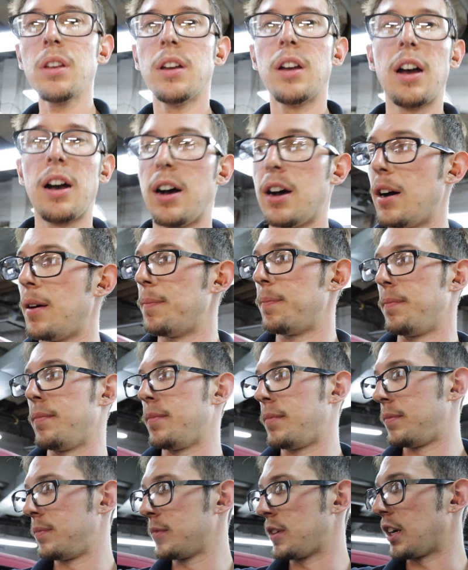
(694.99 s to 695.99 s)

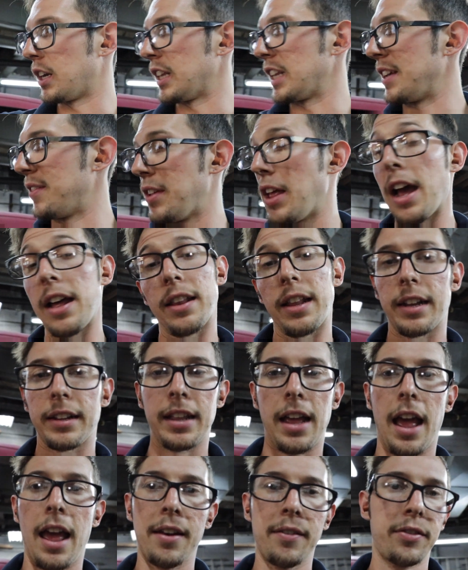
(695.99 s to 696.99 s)
gonna leave that like
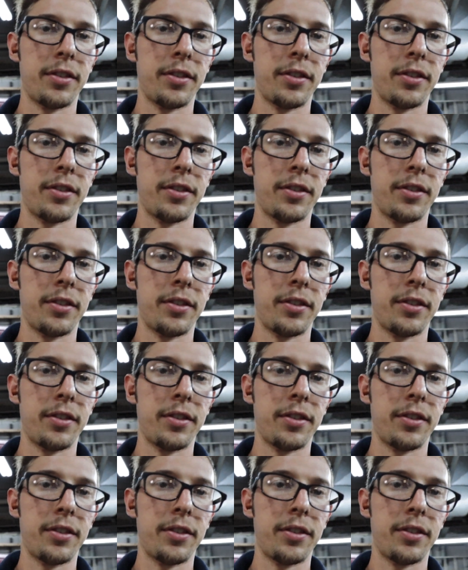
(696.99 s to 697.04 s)
that